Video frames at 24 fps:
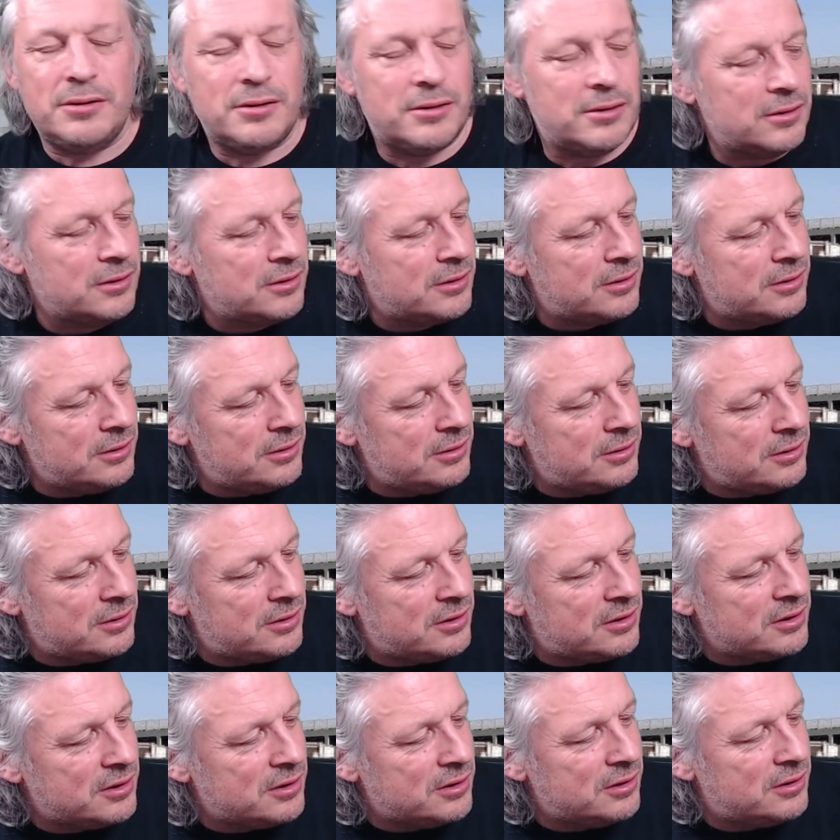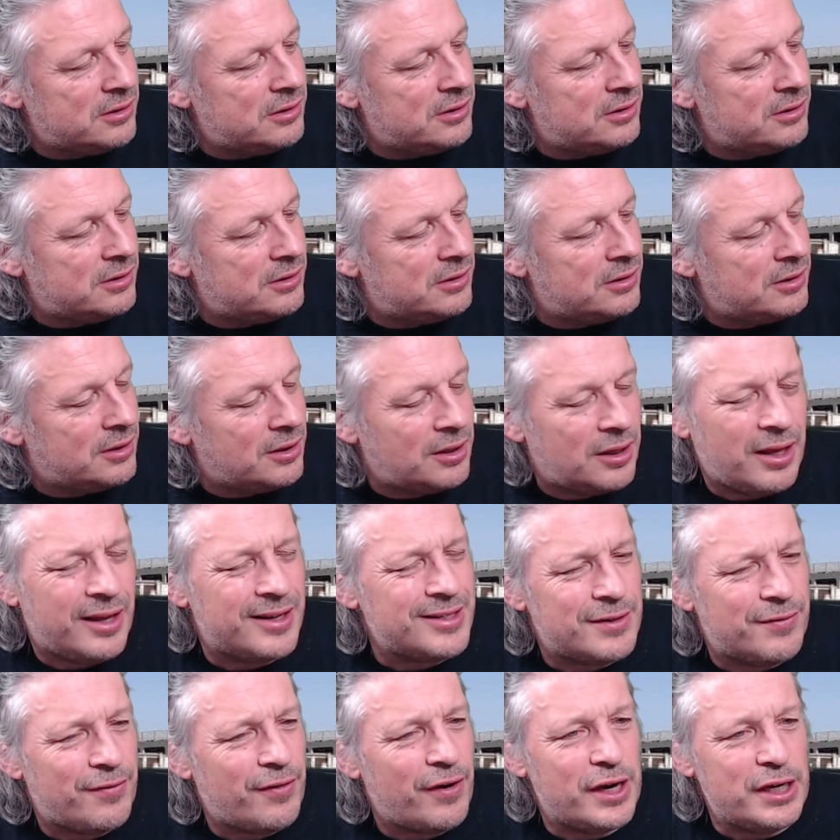start doing it?
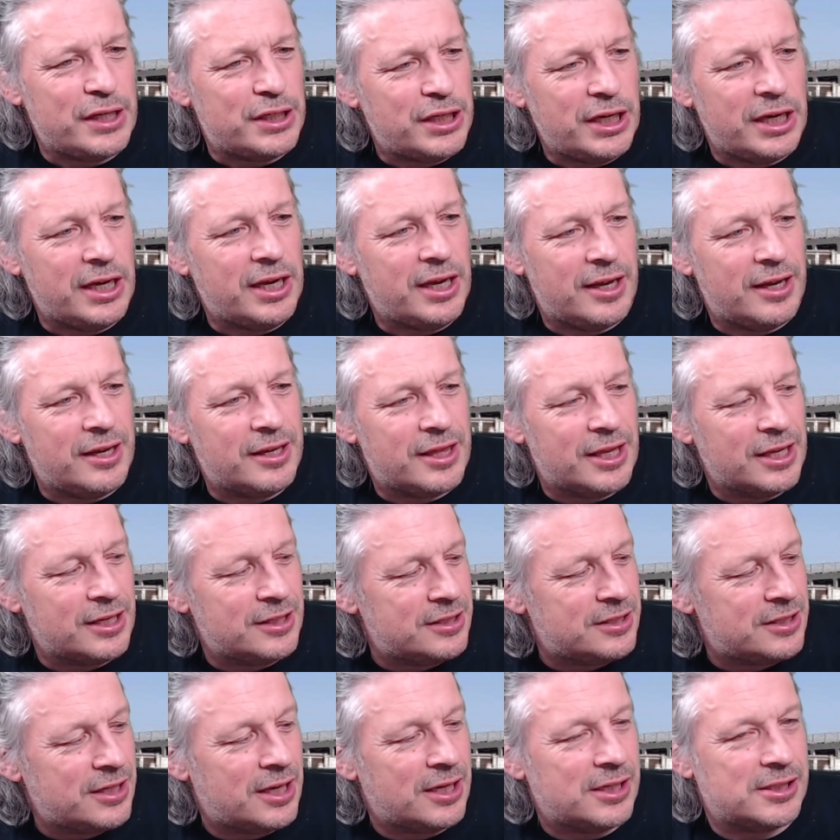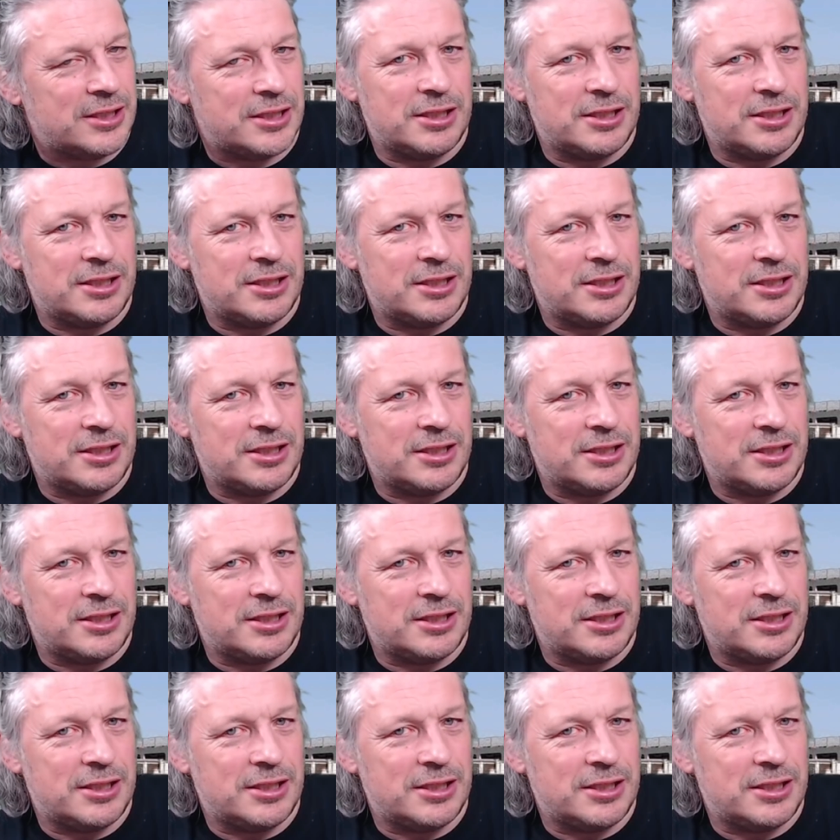That's a very cheeky thing to say.